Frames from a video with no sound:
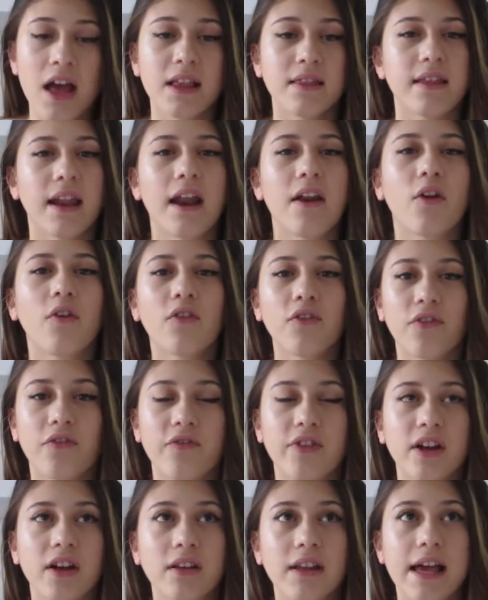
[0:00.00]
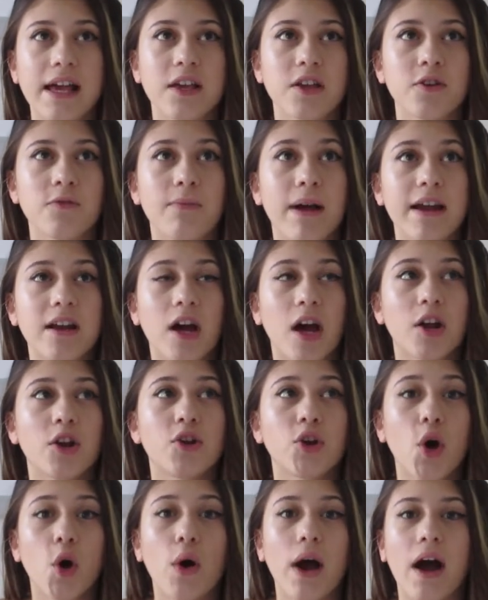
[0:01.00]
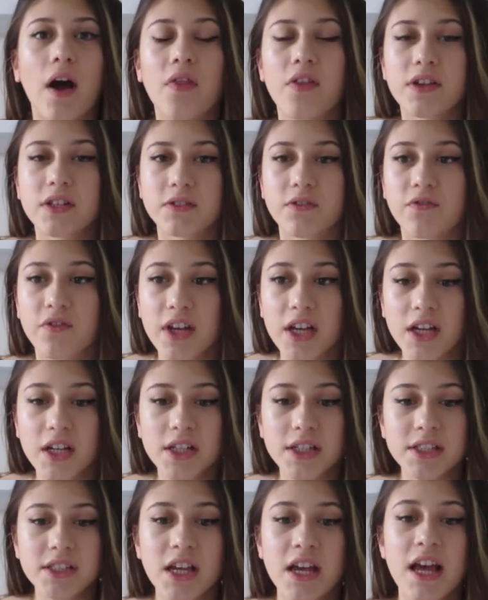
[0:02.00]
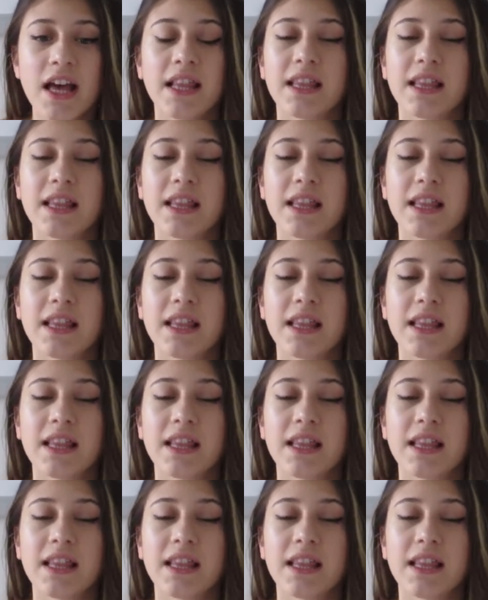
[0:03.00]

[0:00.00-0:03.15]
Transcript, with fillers: then I don't feel like you might not know how this feels.